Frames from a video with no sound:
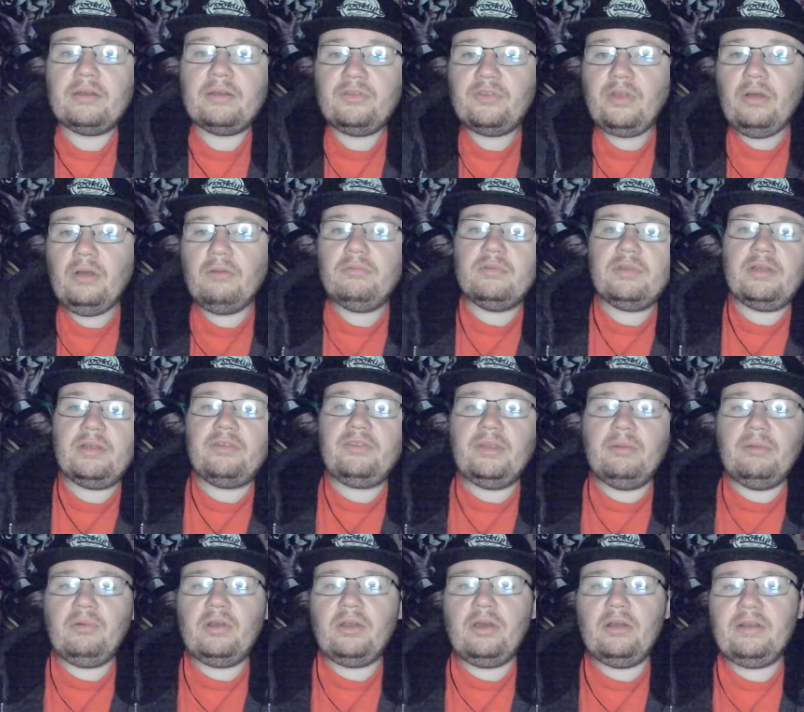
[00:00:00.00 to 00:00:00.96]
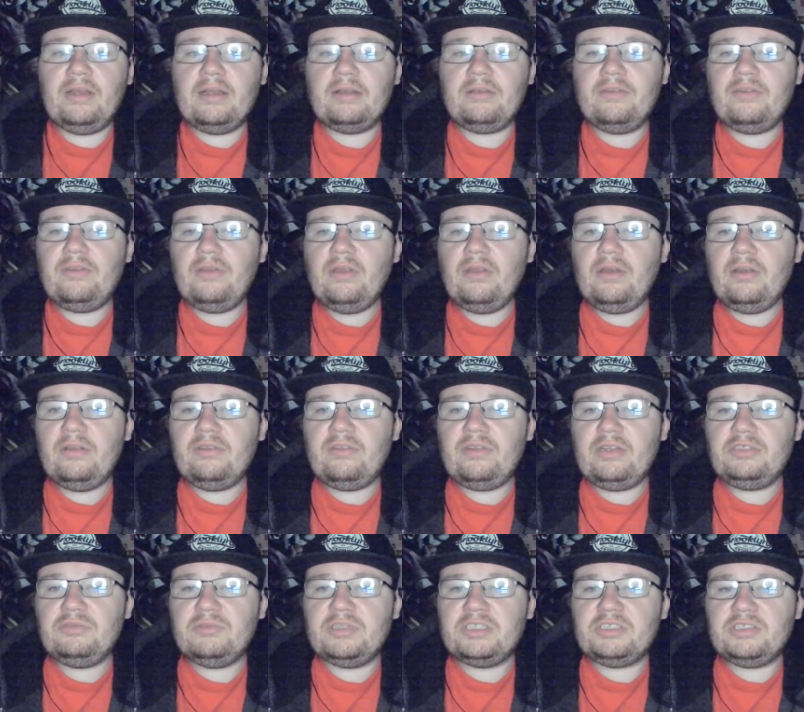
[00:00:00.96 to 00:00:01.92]
So let's see what our next
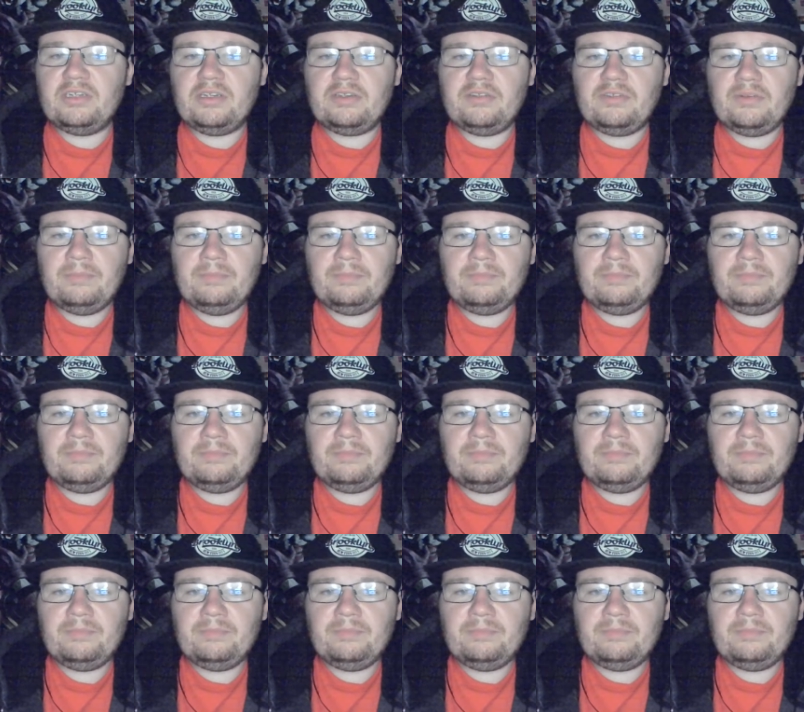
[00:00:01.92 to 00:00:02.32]
situation is.